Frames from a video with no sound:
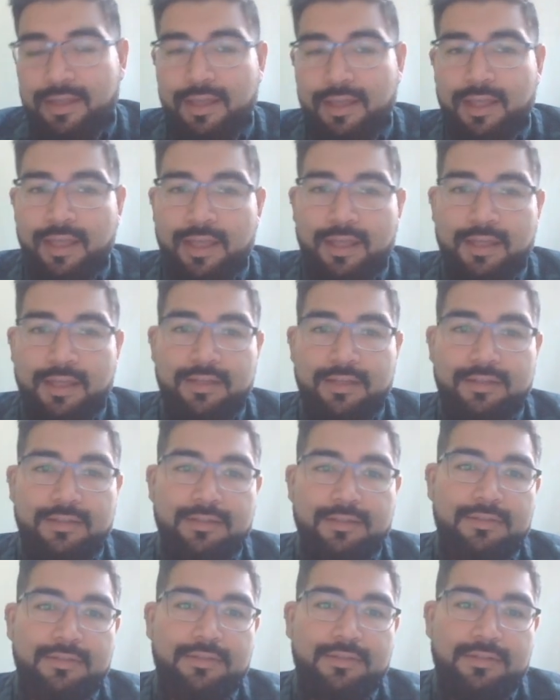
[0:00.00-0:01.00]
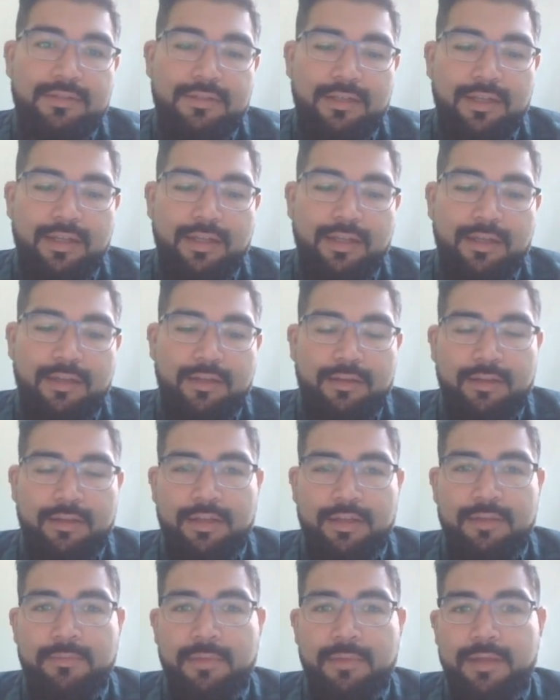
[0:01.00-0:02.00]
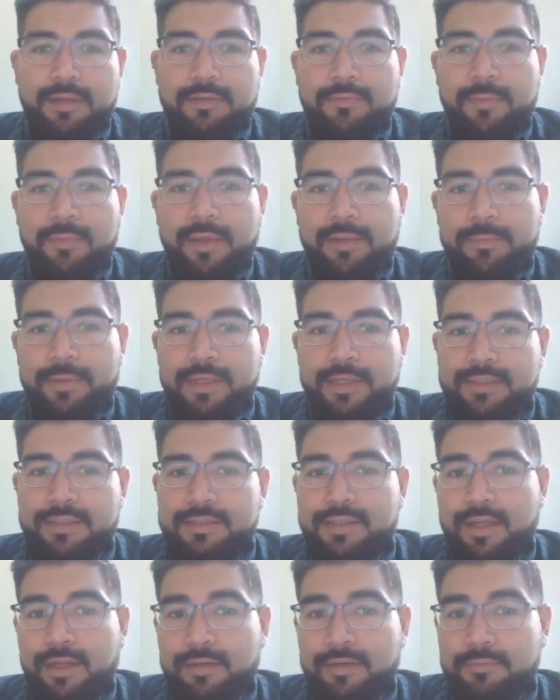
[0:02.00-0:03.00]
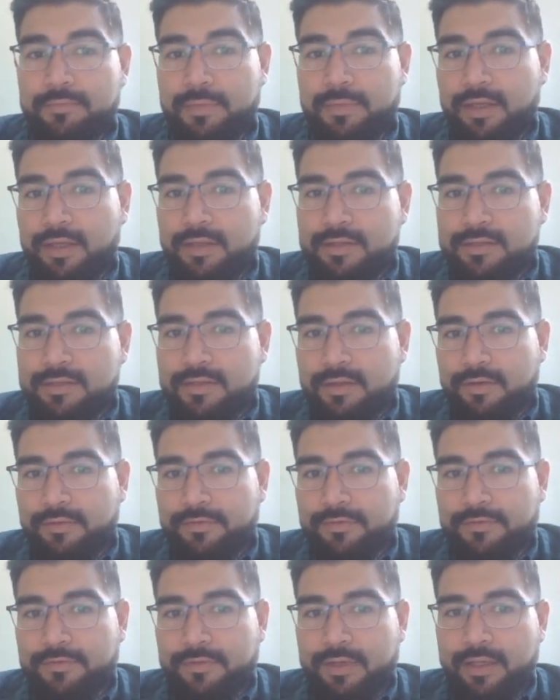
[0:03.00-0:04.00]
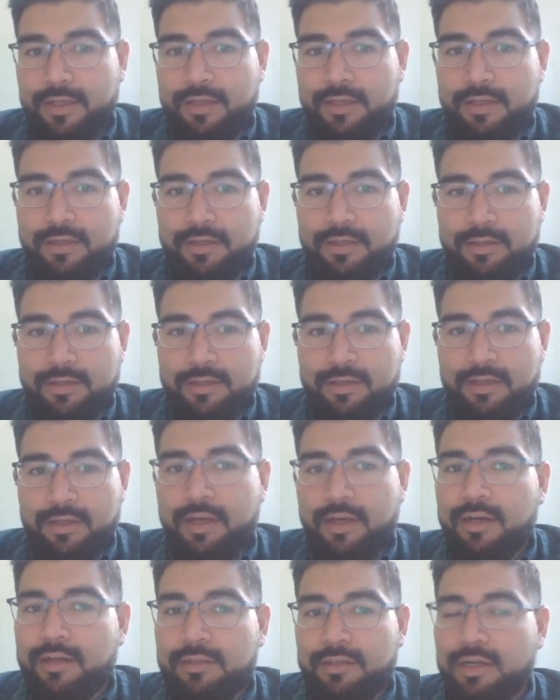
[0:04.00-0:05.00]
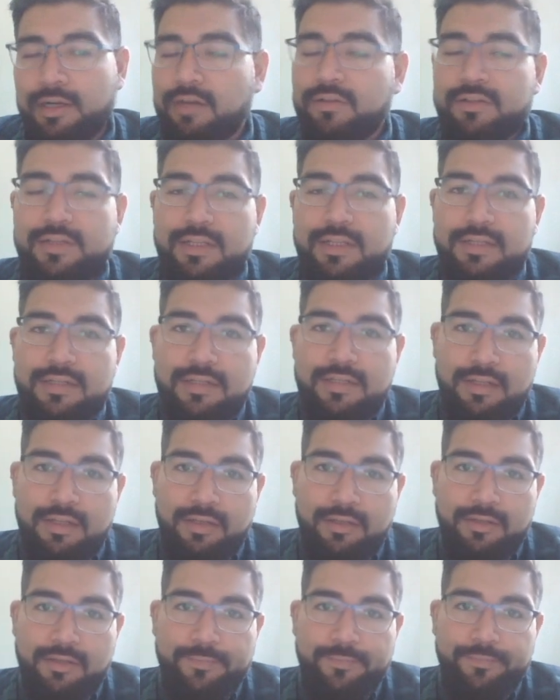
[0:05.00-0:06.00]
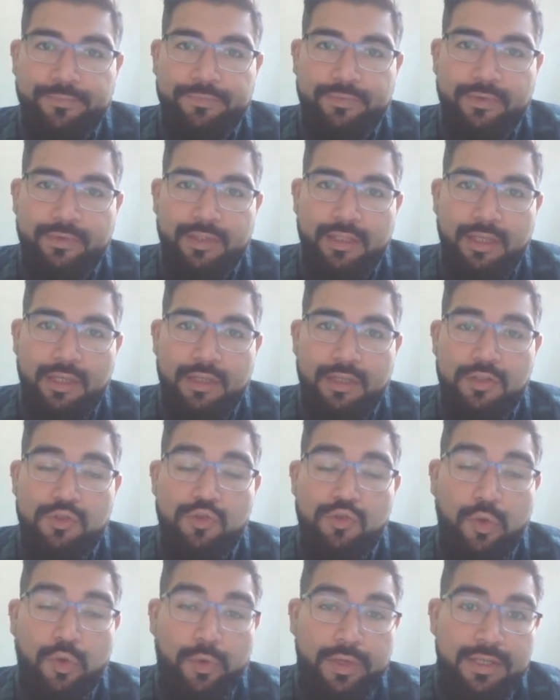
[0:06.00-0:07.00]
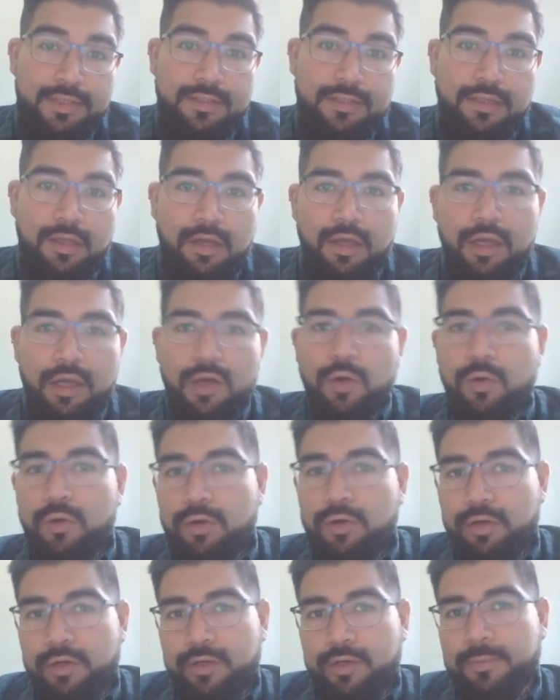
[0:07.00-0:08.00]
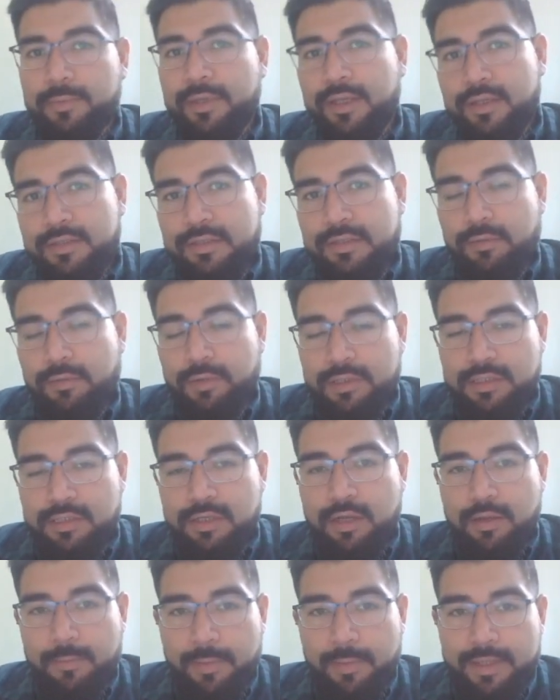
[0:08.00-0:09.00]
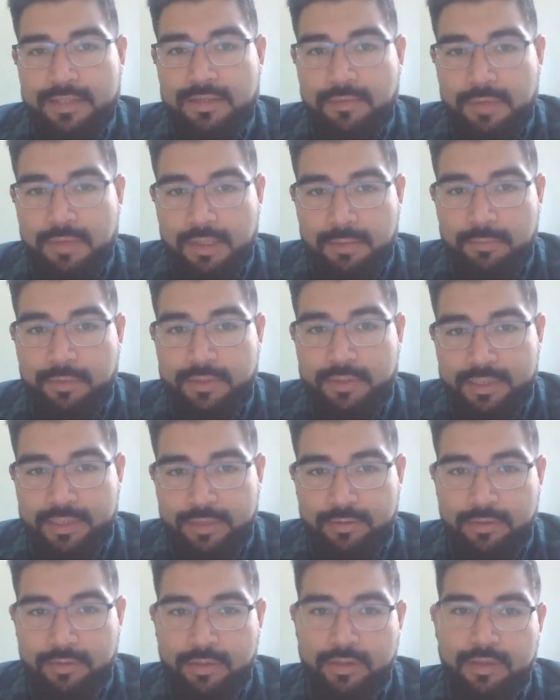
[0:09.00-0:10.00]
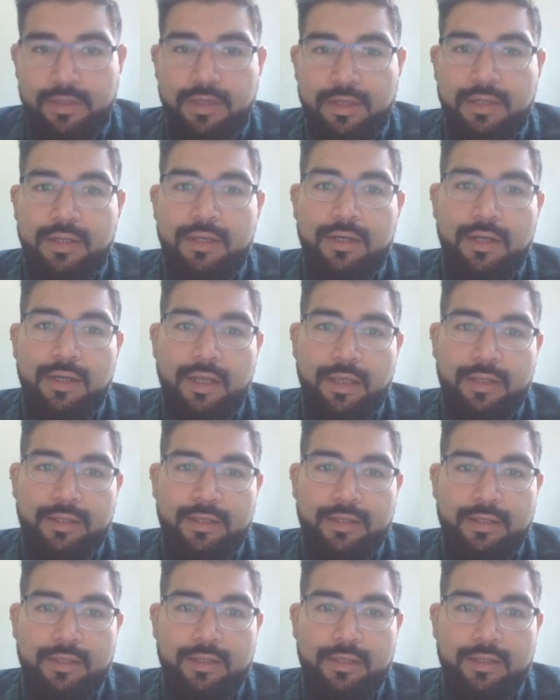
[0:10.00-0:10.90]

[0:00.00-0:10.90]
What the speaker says: and it may be done because of an artistic choice, or because they want to convey something in particular. Like,